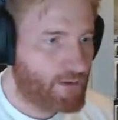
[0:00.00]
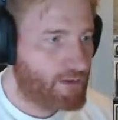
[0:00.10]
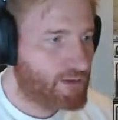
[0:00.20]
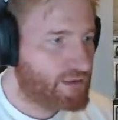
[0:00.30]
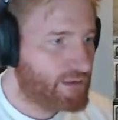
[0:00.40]

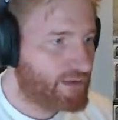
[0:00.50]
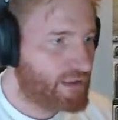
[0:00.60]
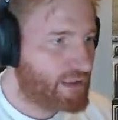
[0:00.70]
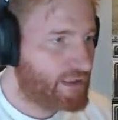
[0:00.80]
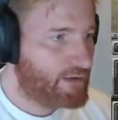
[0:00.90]
Keep an
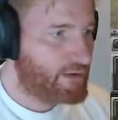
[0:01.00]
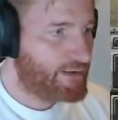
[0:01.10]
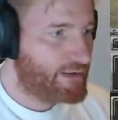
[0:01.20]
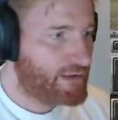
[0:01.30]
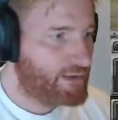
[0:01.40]
eye on
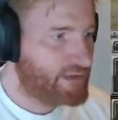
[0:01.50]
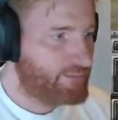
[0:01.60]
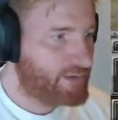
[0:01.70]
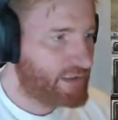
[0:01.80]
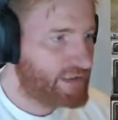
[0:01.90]
enemy
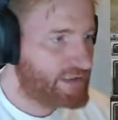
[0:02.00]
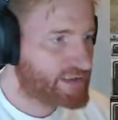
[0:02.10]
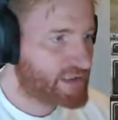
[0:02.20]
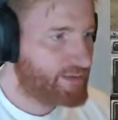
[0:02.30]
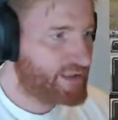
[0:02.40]
planes
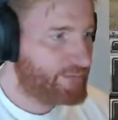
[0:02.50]
coming in.